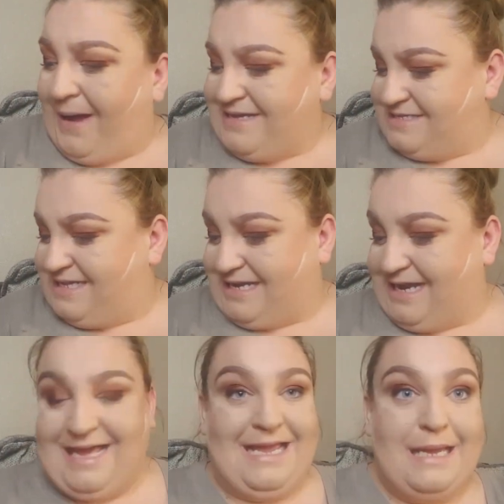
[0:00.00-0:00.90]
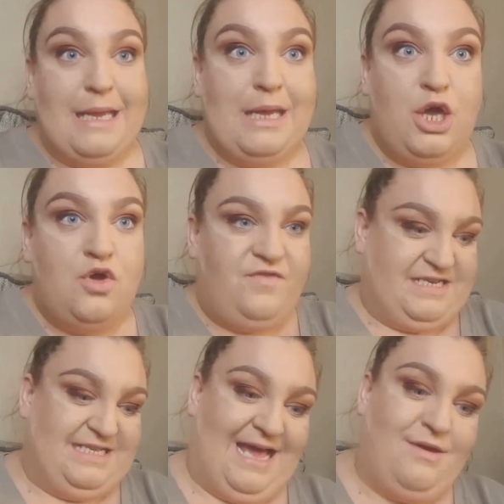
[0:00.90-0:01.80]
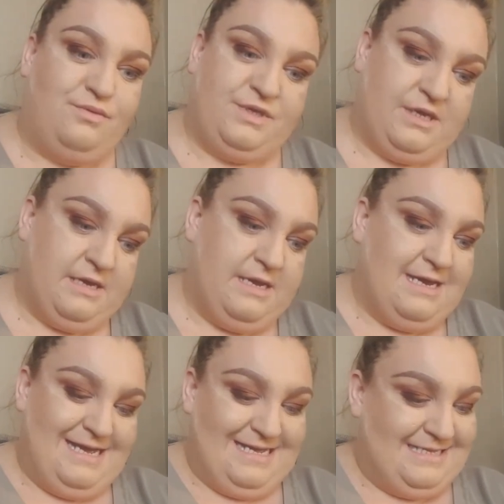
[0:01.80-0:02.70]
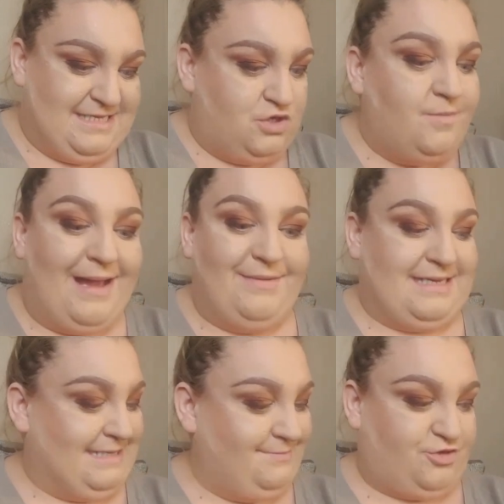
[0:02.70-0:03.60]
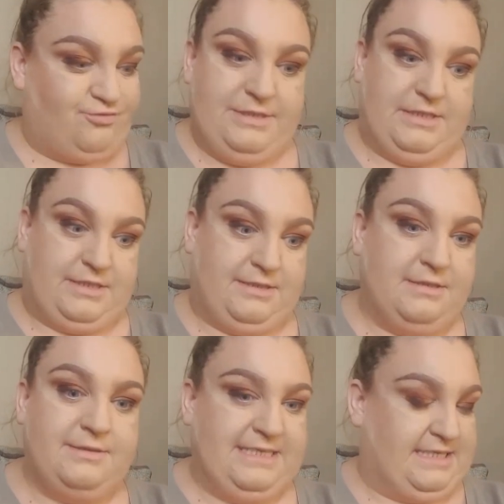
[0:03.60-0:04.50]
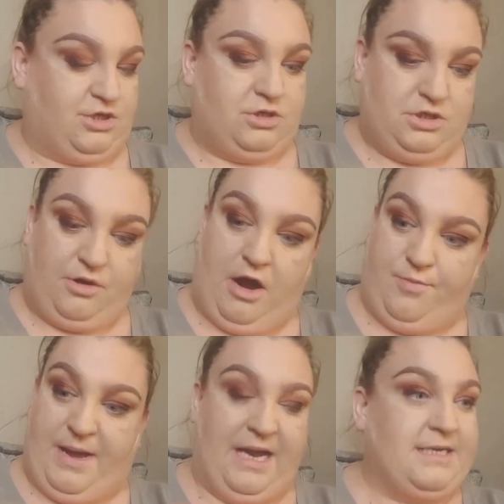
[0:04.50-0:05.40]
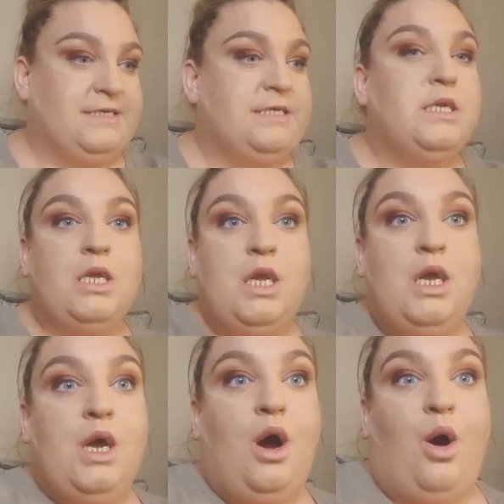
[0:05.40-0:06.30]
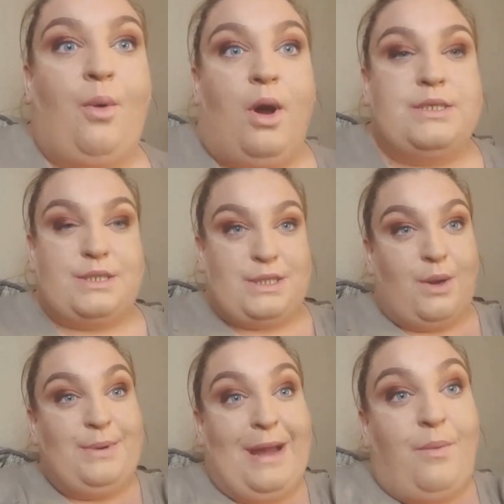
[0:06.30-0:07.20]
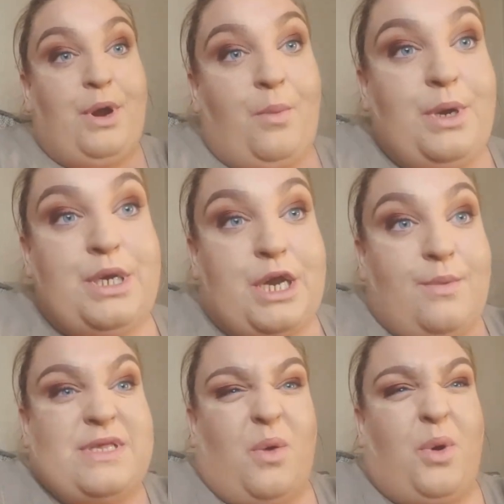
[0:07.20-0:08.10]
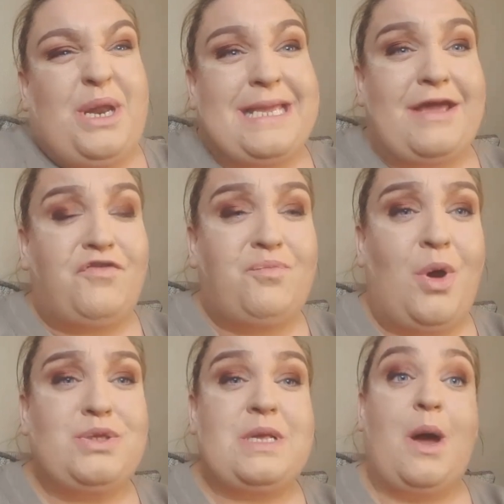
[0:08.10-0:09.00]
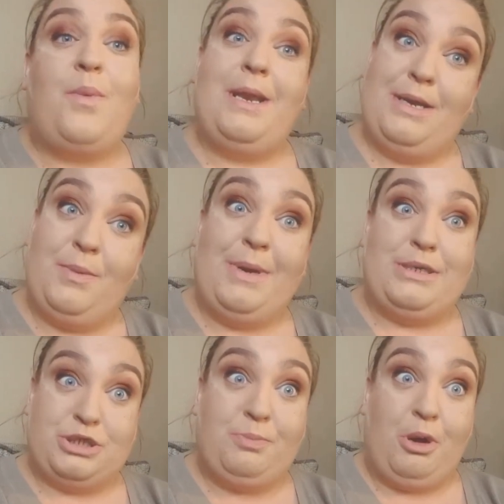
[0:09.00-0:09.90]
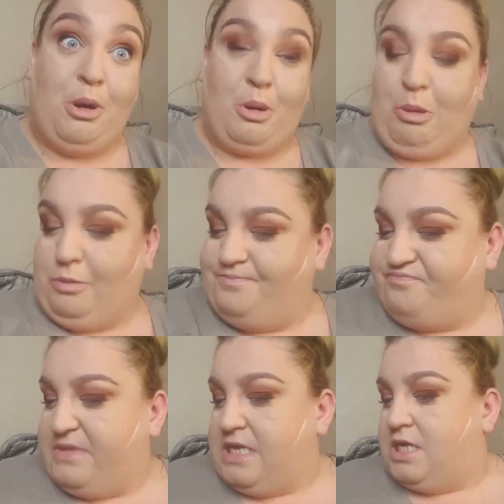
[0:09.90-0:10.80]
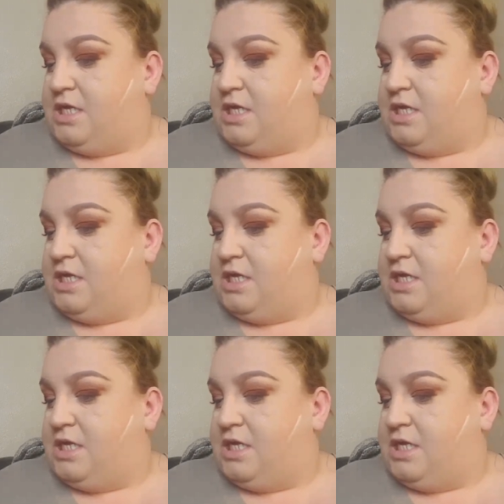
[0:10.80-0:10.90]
basically hoovered it out, and somehow it keeps reoccurring. It's trying to grow back. Alright, so now what I want to do is I want to give myself a little bit of sparkle.